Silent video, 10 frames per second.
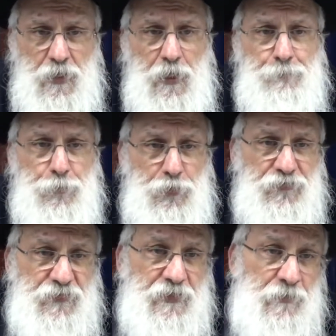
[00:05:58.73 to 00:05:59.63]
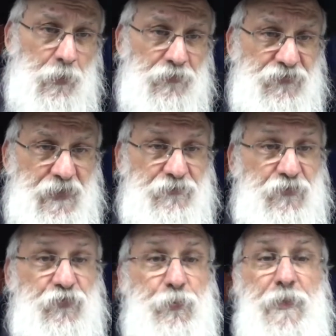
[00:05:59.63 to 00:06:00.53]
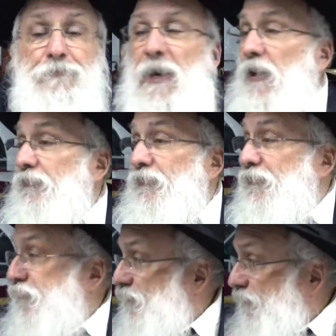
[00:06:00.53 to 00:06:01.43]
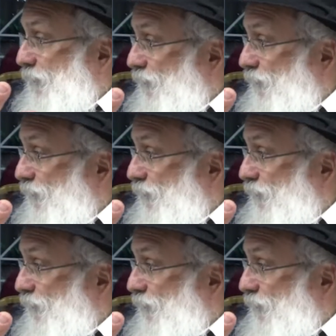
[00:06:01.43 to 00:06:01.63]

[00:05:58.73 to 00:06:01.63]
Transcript: a person, the Gemara says, there's three partners.